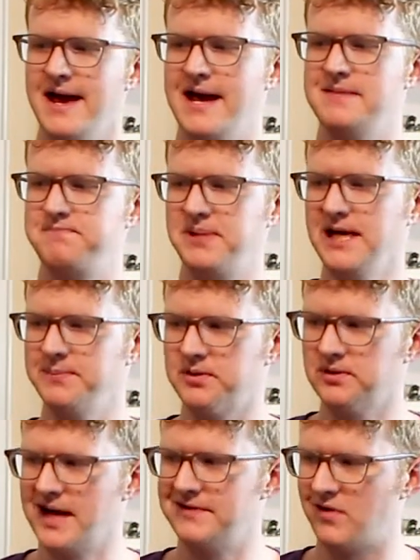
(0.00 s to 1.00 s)
and
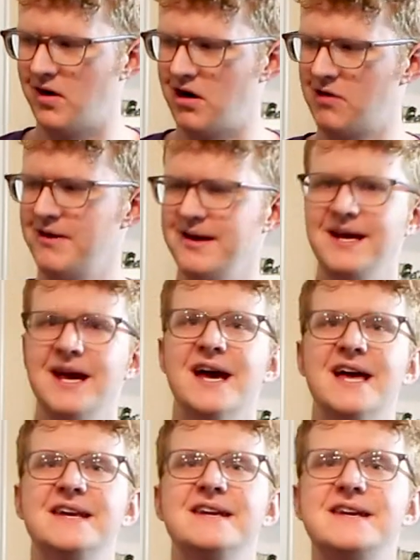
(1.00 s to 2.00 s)
people have already
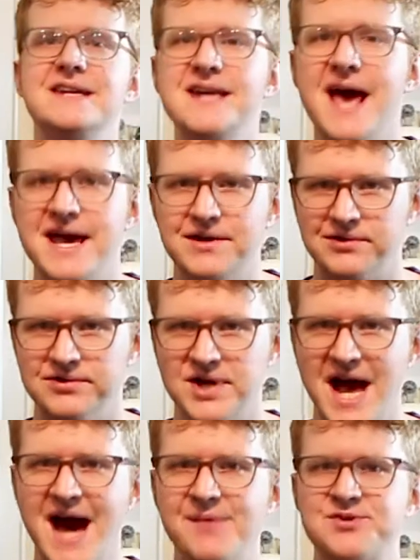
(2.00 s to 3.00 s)

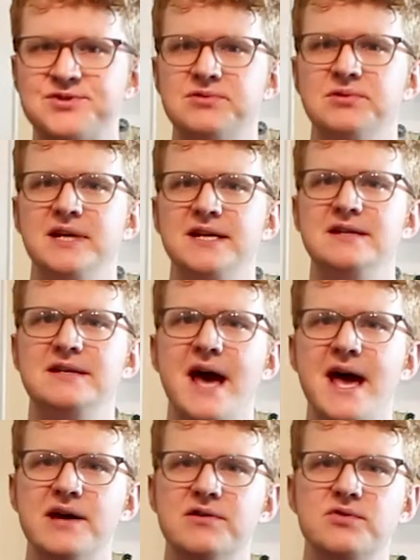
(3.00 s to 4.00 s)
nailed, absolutely
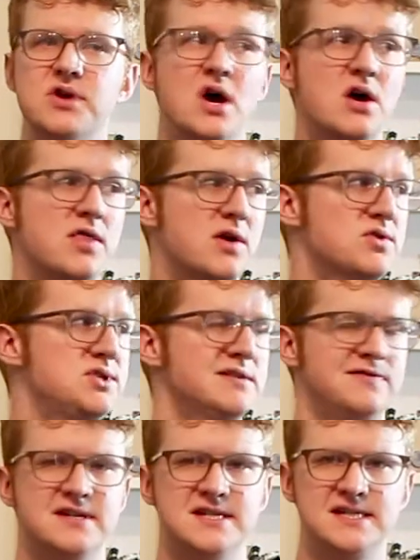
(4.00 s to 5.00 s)
nailed those
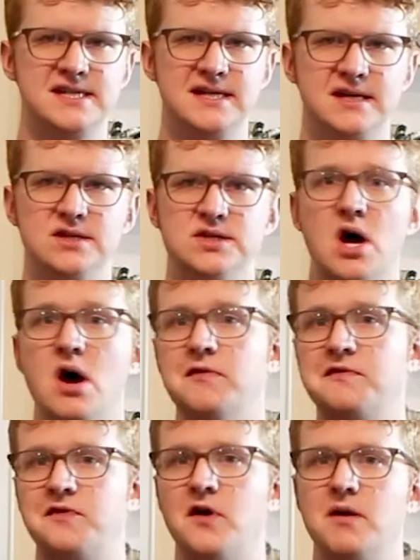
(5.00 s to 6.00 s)
different scenes
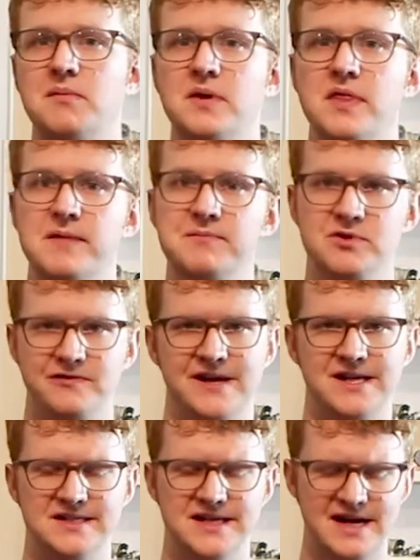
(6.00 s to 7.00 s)
from the
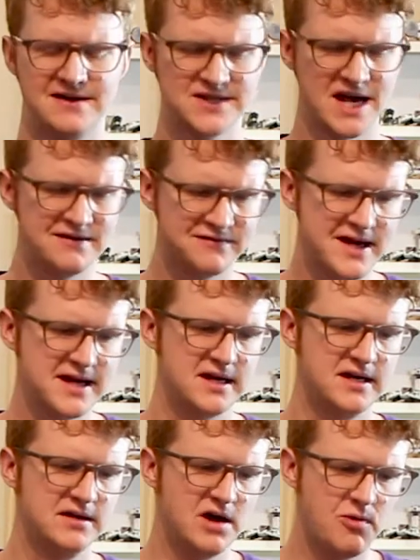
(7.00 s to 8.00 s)
movies. And I was kind of like,
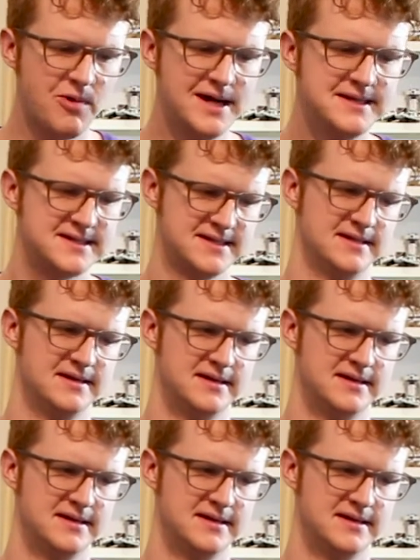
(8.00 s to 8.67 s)
you know what?